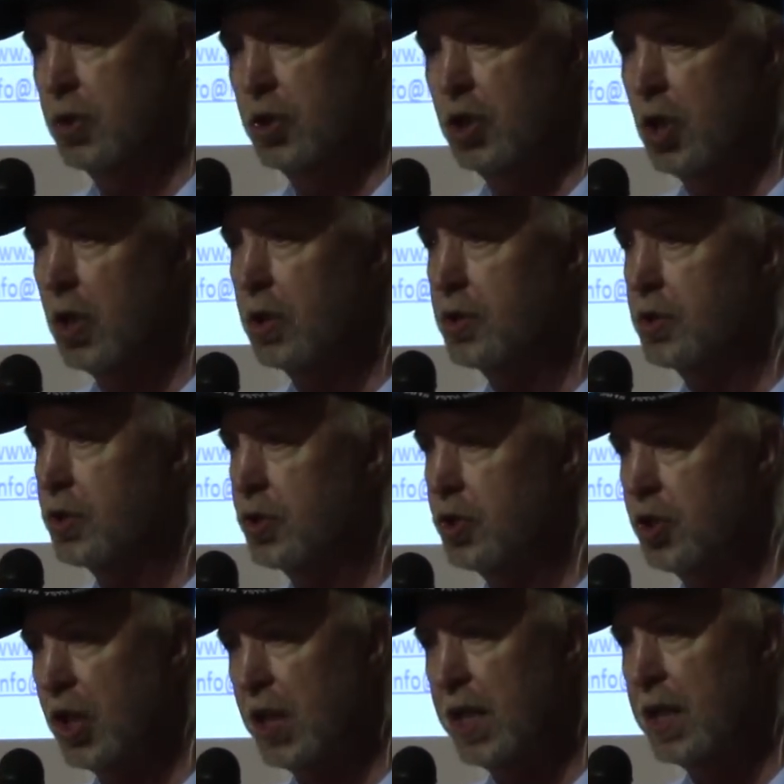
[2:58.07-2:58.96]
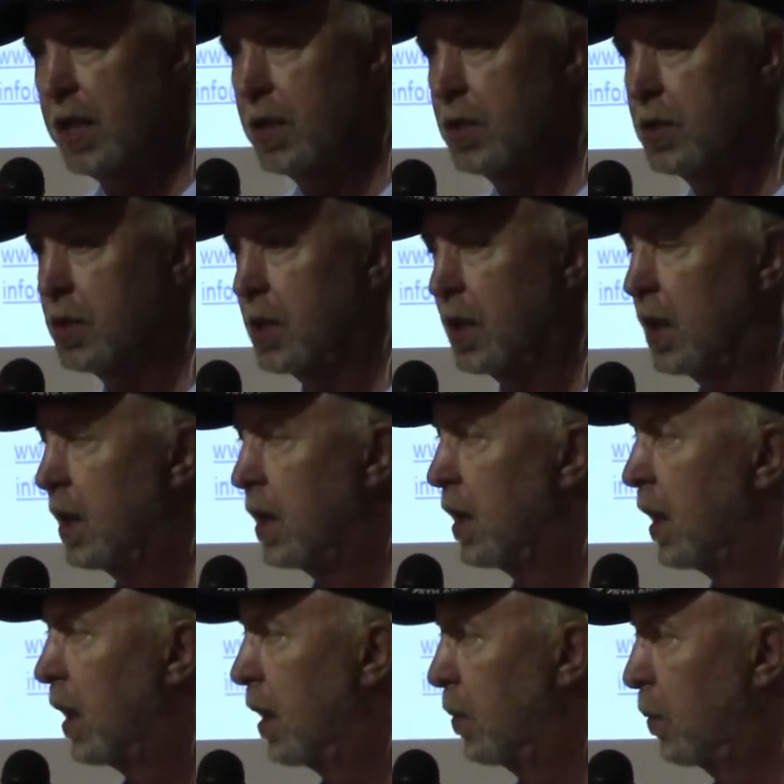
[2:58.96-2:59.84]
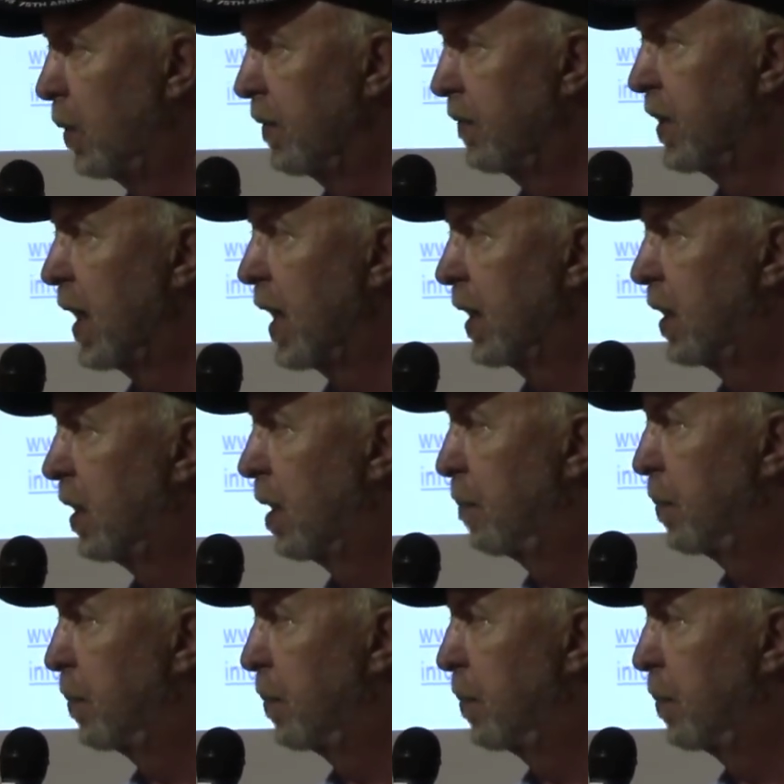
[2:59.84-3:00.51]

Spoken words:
shirts, jeans. We've got